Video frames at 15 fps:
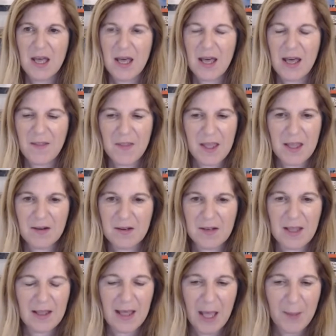And
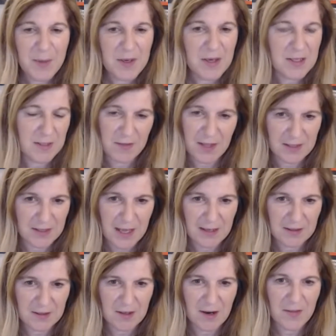then happiness of that
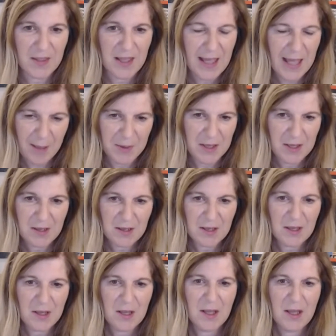talent. Are they happy
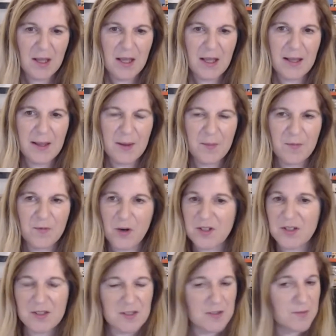um,
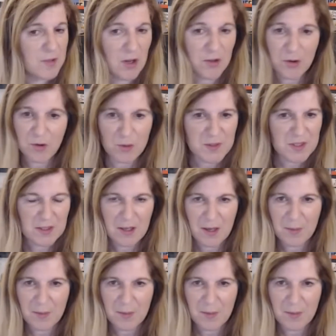versus other groups in the